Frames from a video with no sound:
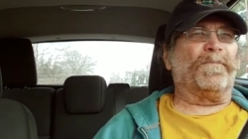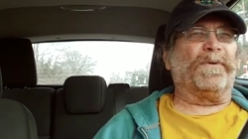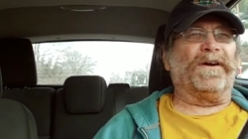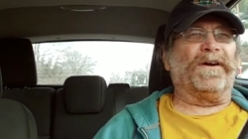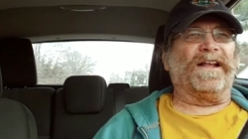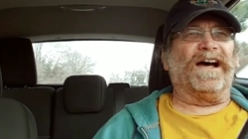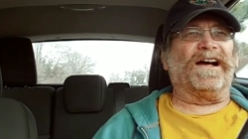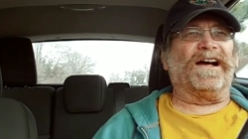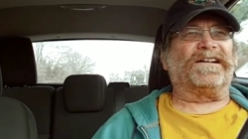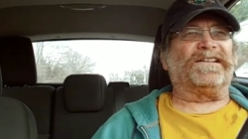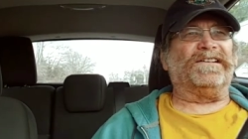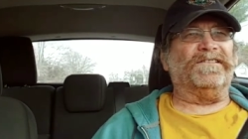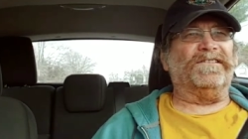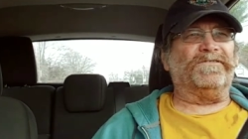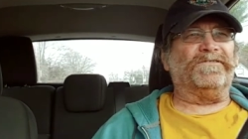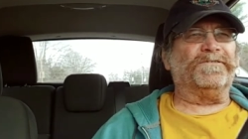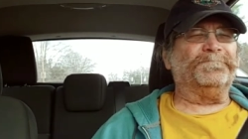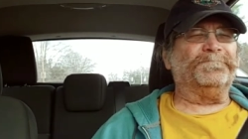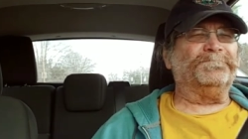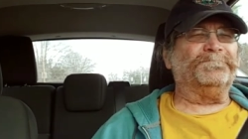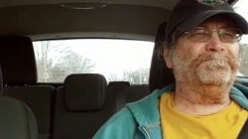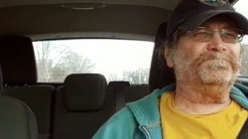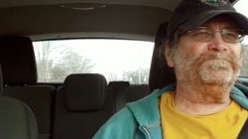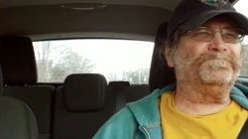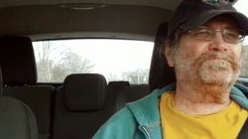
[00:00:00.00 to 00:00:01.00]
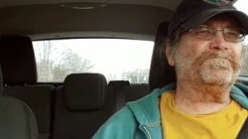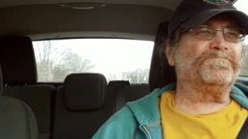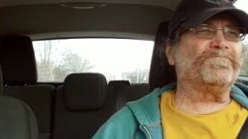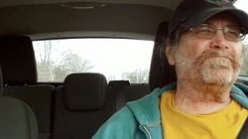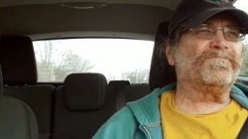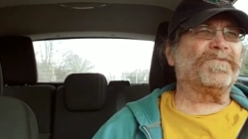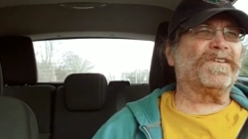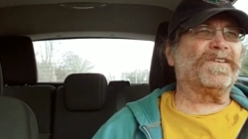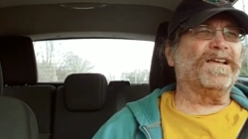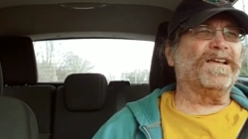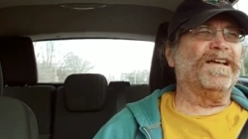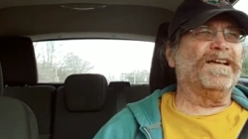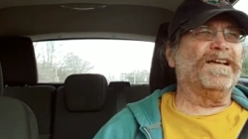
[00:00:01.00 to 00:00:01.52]
productive.
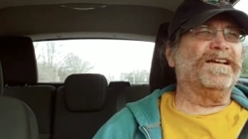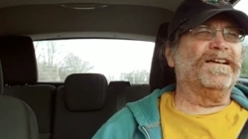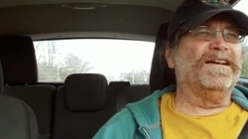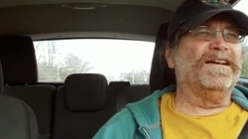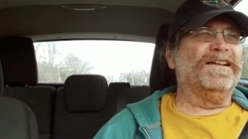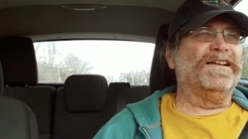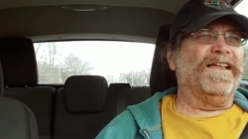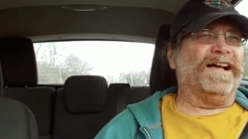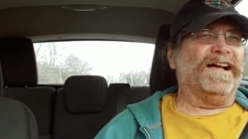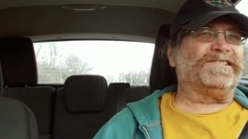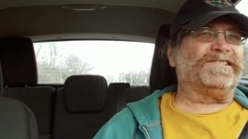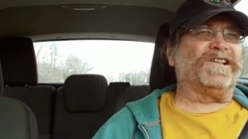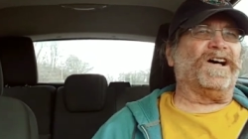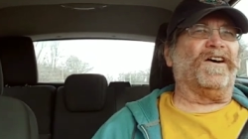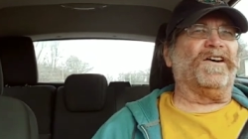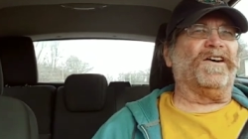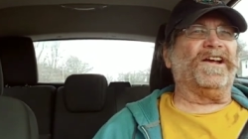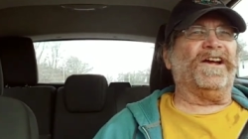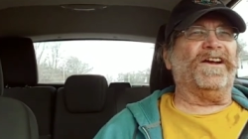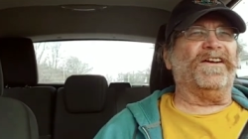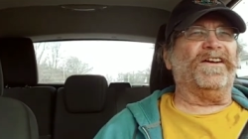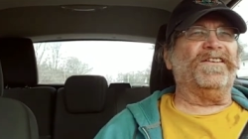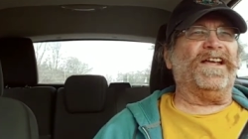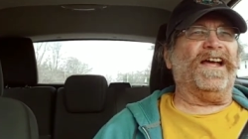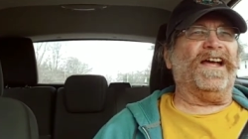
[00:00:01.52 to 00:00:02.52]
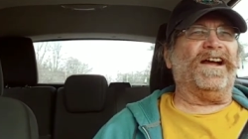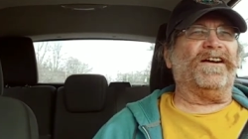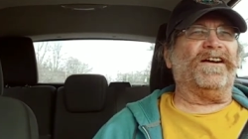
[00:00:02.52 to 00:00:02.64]
That's all here and there,